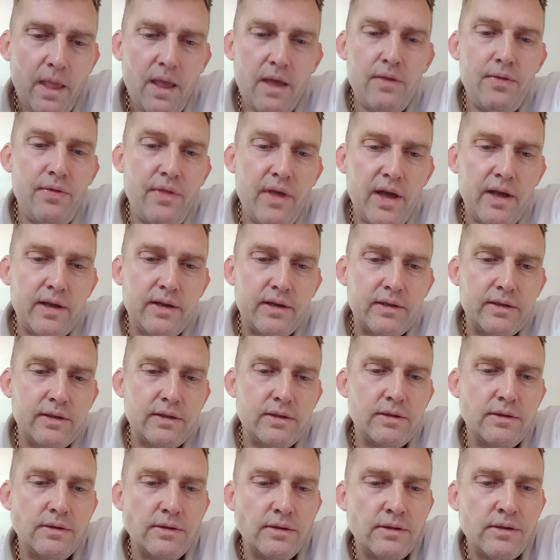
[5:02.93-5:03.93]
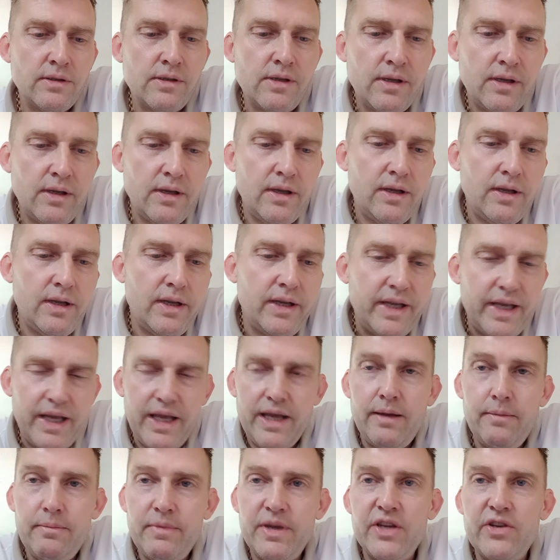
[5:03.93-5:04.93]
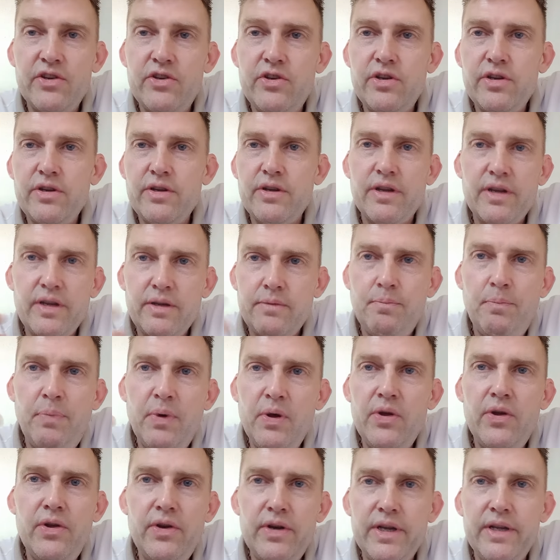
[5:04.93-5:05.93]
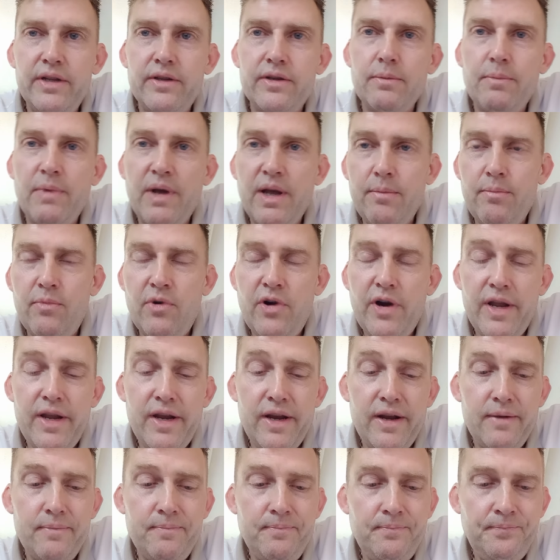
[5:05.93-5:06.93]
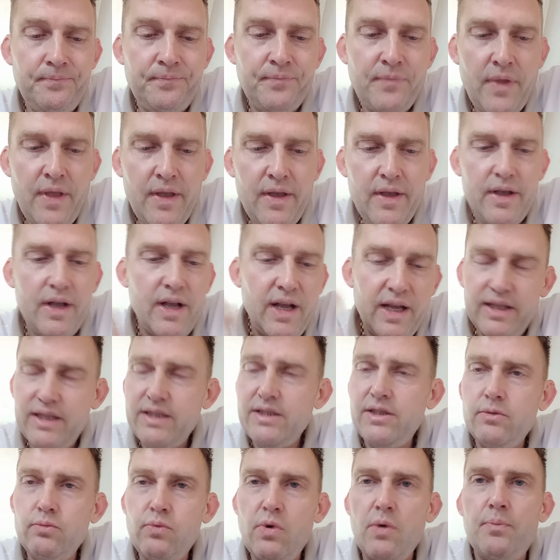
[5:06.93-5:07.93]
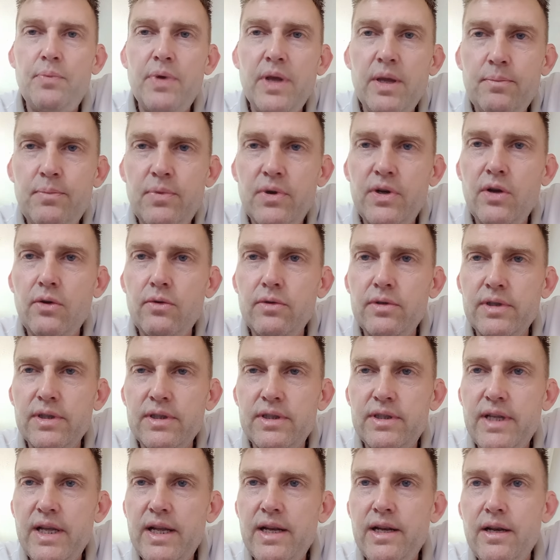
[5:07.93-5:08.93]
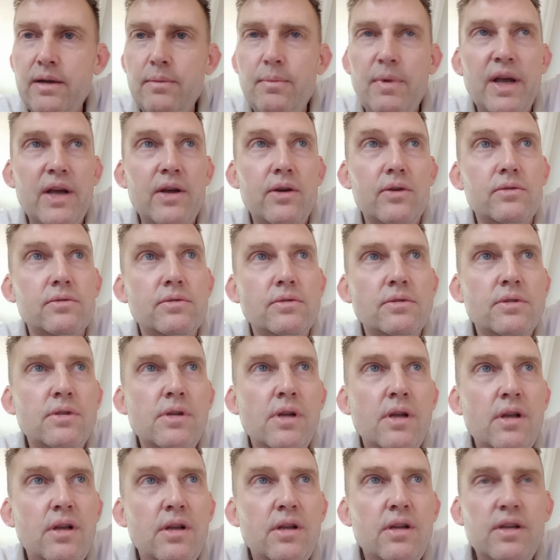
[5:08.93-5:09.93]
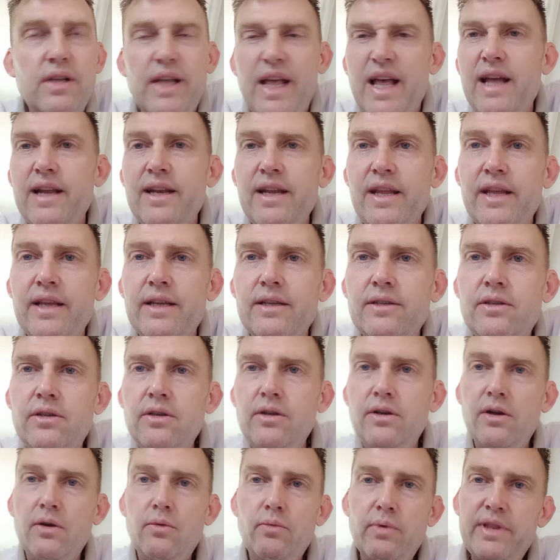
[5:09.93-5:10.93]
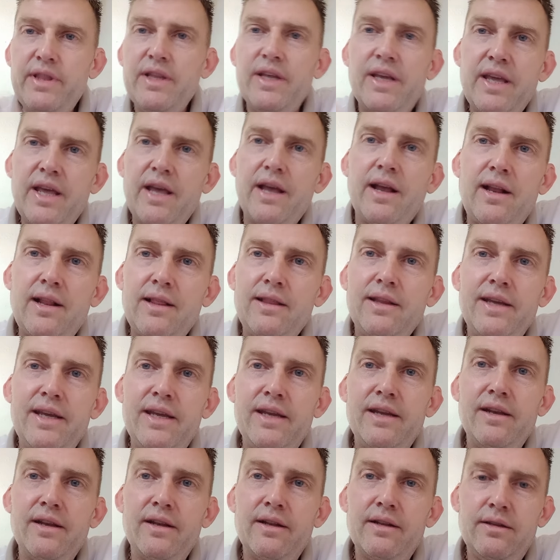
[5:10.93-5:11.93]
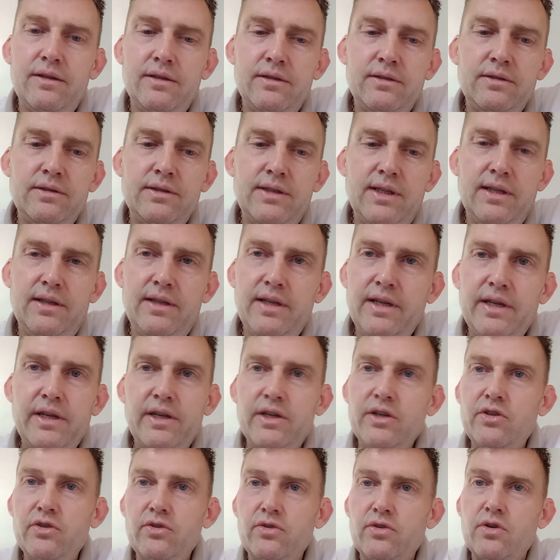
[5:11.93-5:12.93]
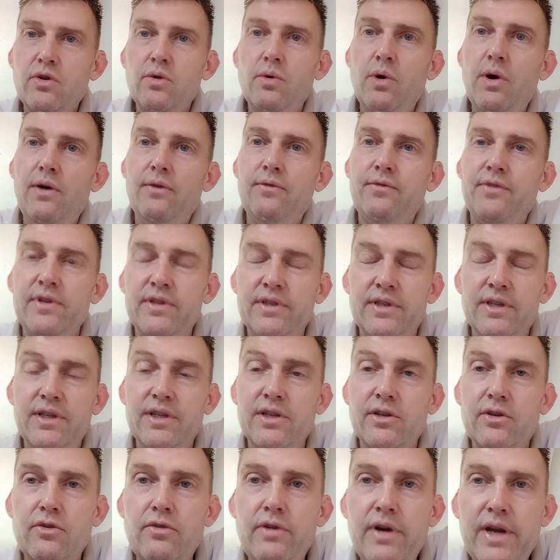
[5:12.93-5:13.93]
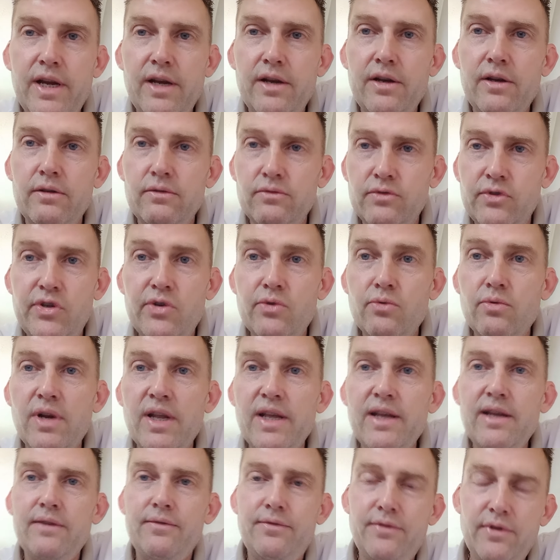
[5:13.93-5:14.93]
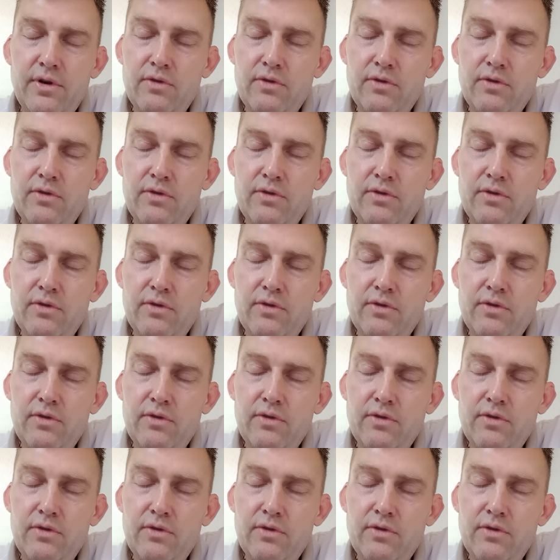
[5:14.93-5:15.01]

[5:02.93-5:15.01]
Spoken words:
And that image is burned into my brain. And this is what people don't understand about addicts. You know, when they get clean, they think you just go off into this great new life.